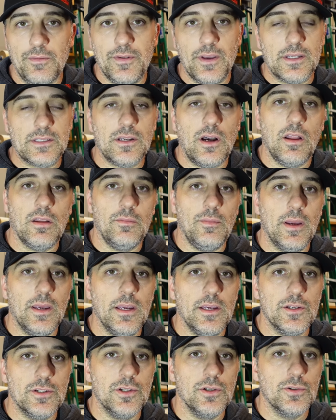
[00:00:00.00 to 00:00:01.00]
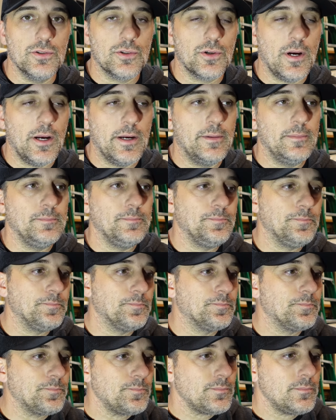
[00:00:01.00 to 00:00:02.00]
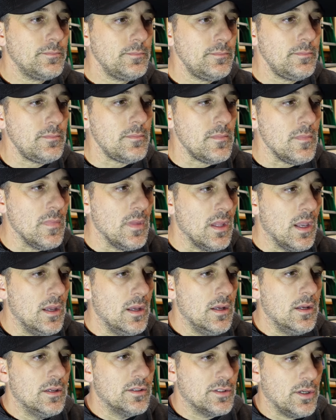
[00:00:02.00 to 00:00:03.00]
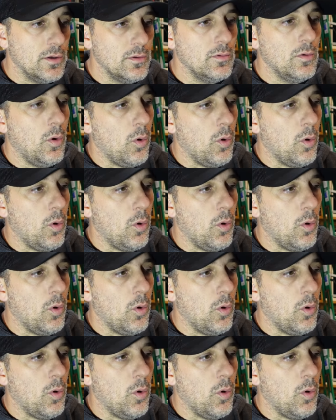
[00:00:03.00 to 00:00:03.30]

fix all of my issues, right? So